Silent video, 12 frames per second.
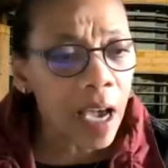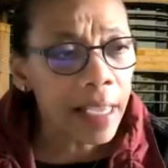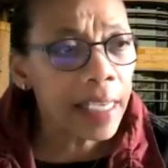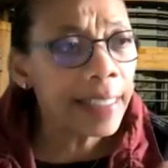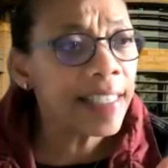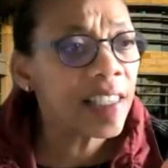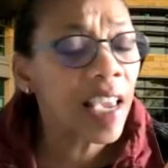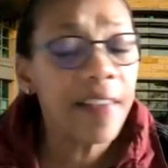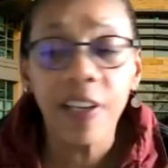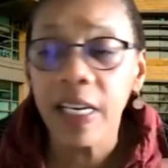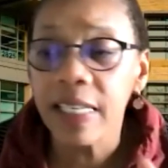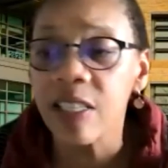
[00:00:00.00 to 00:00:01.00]
I can save
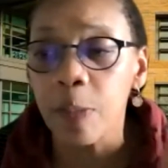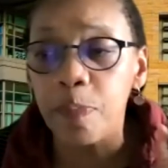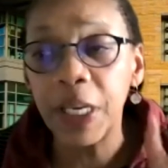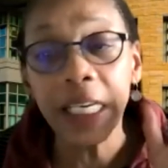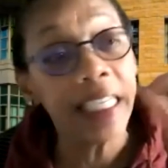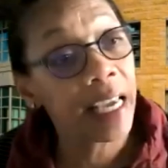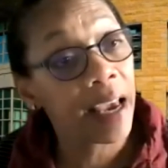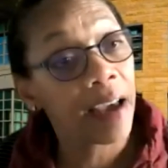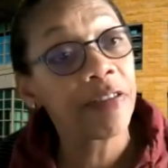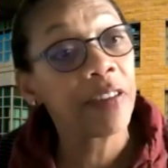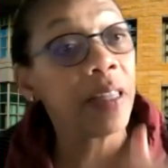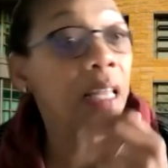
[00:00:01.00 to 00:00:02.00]
it as a
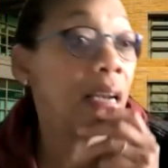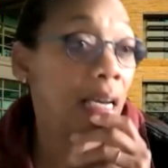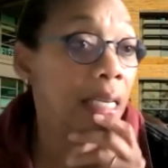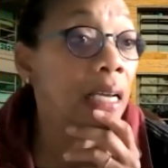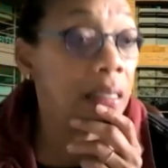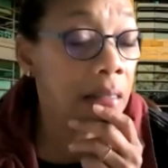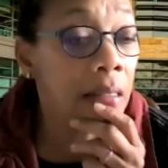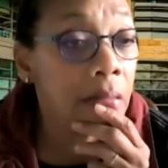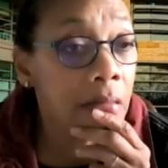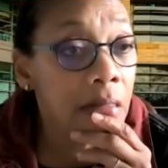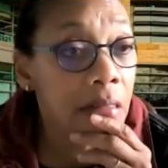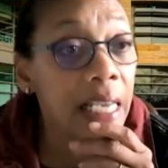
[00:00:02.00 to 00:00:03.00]
PDF and then I can
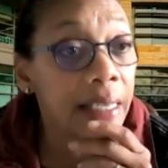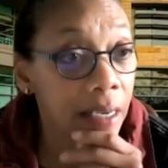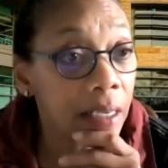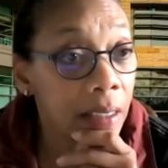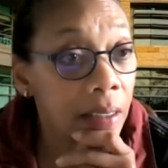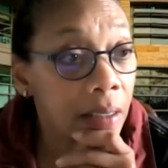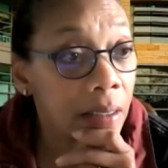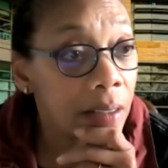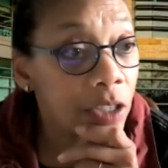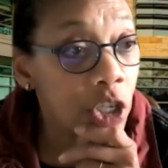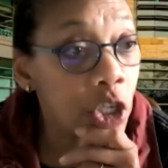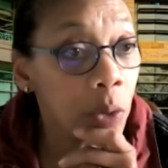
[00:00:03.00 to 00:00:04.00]
send it to